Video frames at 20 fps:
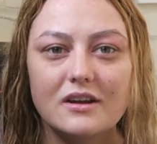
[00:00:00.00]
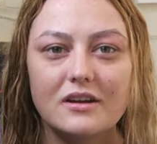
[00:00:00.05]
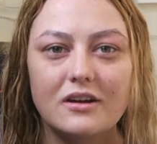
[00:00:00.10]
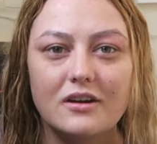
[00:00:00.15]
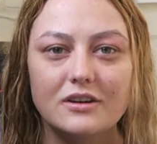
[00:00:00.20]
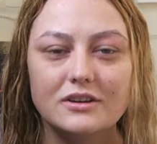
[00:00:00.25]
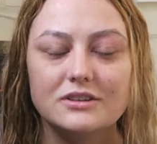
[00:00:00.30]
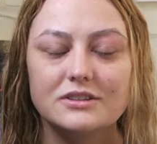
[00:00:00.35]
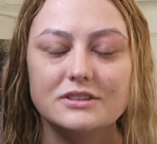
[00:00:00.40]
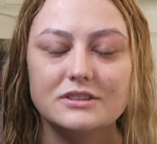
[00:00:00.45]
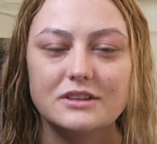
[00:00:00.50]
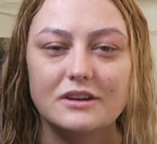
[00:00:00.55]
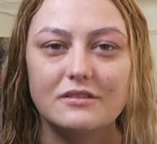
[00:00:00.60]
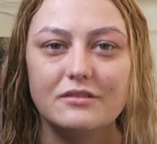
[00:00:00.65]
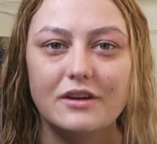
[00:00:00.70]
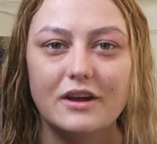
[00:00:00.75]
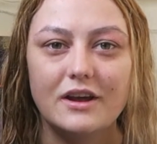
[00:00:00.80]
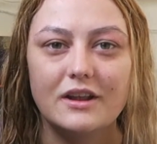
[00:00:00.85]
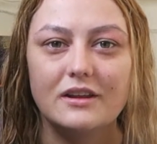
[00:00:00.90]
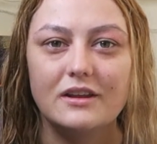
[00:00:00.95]
conscious
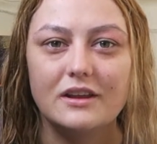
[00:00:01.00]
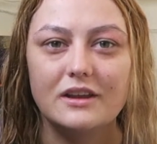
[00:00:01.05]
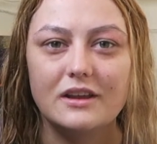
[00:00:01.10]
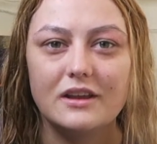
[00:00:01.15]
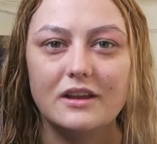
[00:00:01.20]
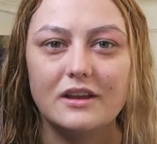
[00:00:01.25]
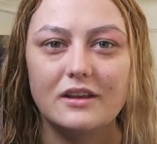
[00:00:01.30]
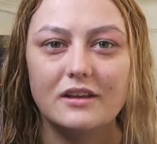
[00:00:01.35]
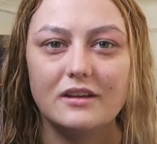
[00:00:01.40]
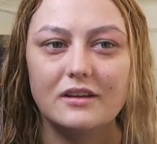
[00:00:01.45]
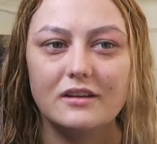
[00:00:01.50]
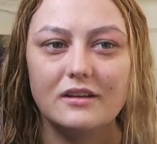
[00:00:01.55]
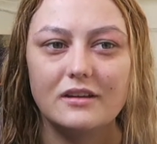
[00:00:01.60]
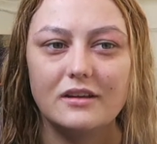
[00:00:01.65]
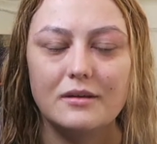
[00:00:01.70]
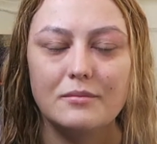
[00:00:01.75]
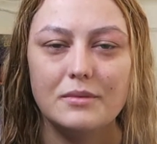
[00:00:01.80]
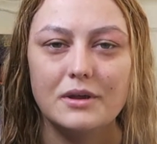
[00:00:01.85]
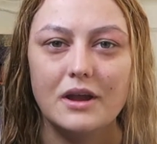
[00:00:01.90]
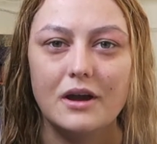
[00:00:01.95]
of it, and like
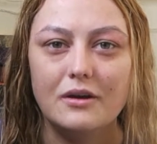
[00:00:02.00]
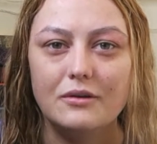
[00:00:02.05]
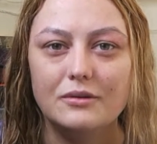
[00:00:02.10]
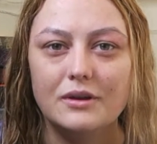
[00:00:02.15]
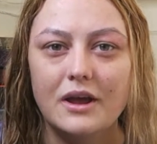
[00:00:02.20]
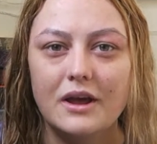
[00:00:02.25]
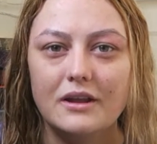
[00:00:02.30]
in my own